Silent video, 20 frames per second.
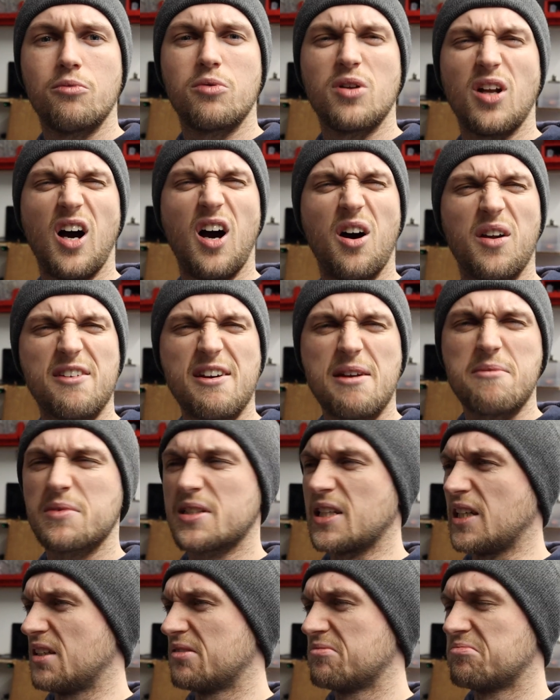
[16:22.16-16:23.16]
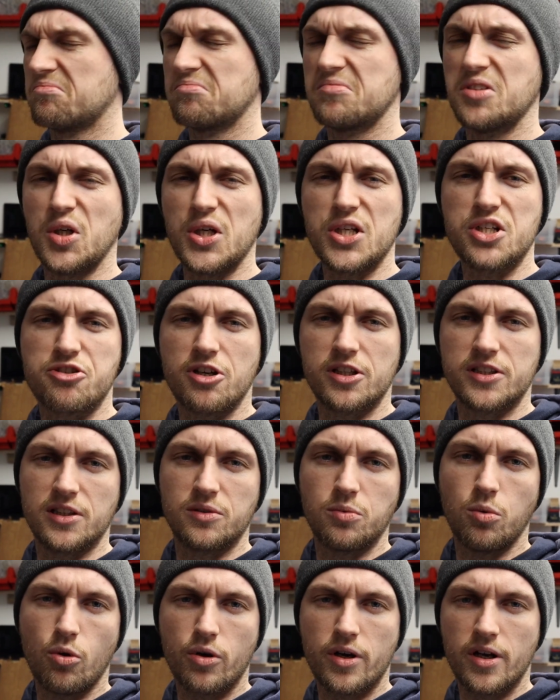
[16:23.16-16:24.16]
were like, oh, they're empty. Not
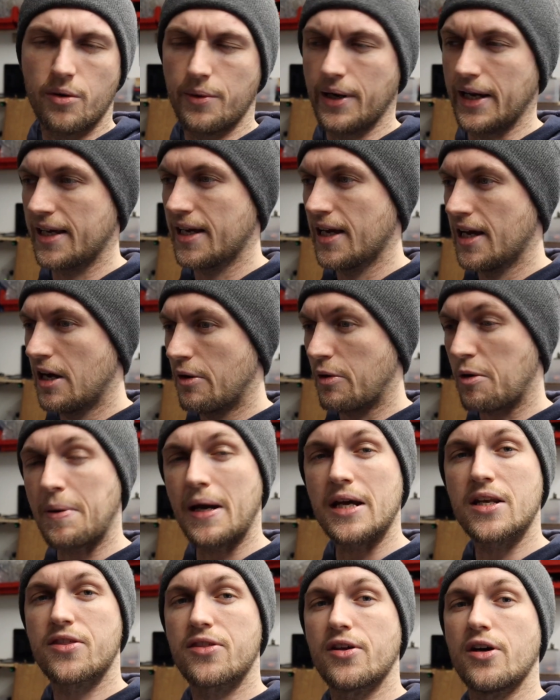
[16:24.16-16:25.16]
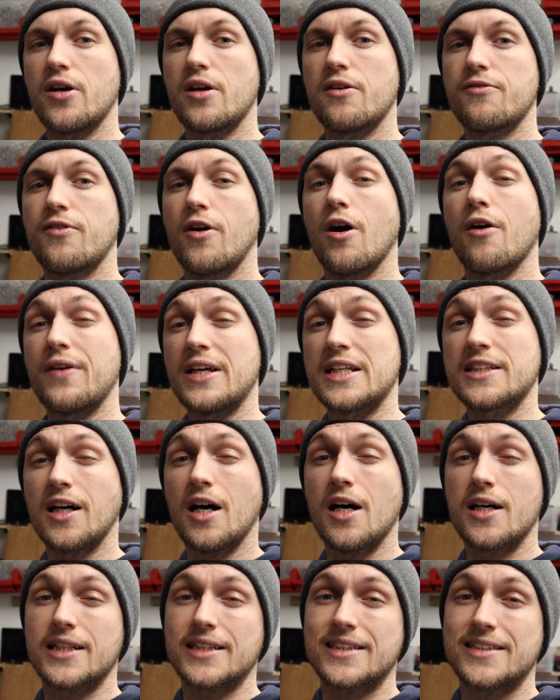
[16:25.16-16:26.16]
interested, walking away. We paid 35. He
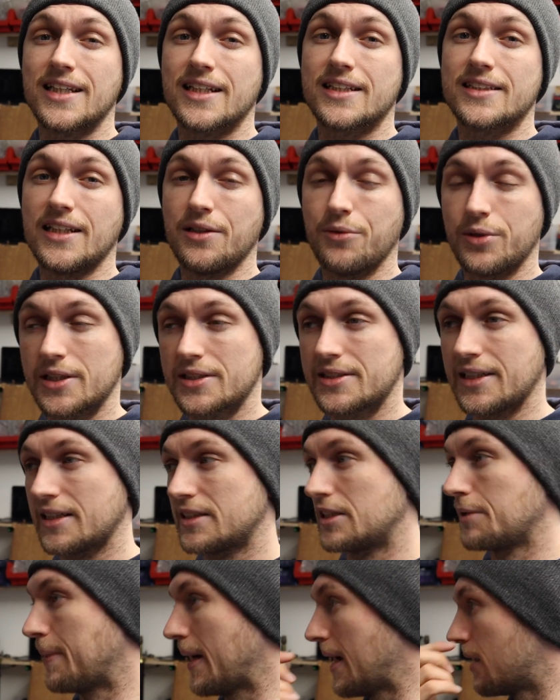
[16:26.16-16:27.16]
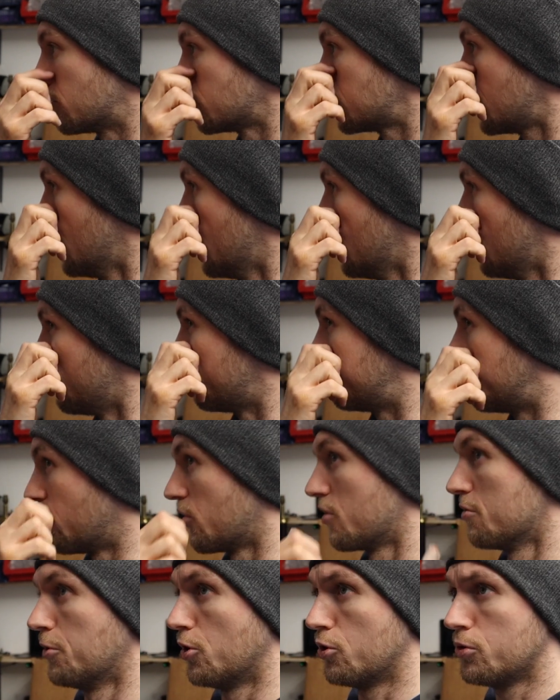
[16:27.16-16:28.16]
started at 60. He wanted £60
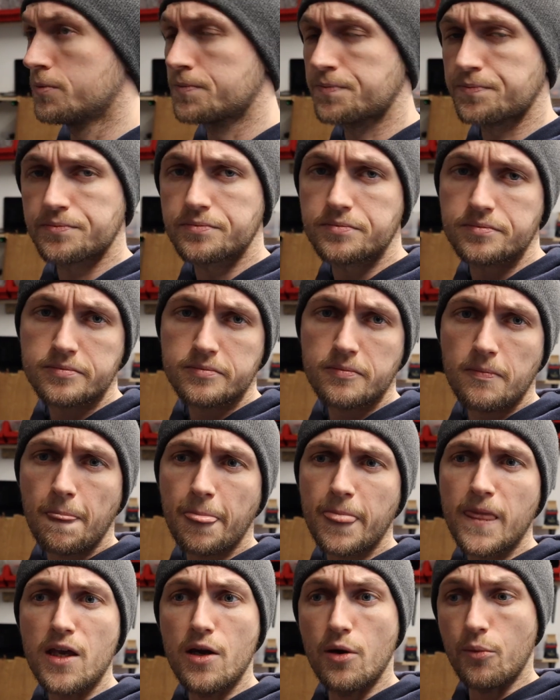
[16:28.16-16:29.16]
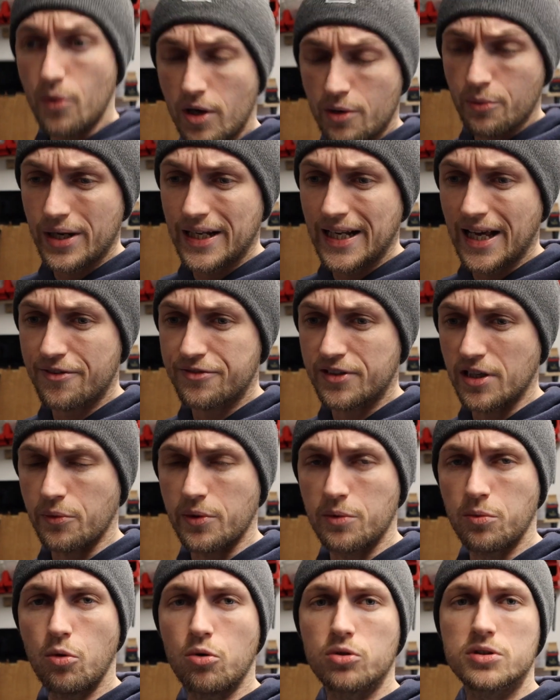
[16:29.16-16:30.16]
for them all, and we left it.
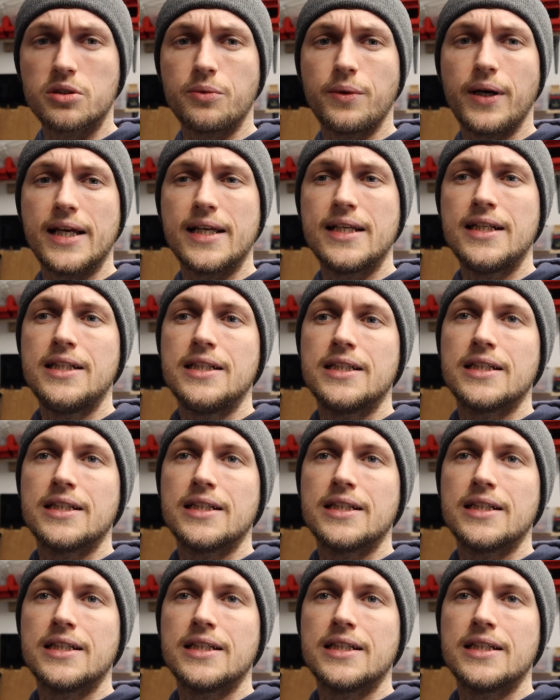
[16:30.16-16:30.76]
We walked away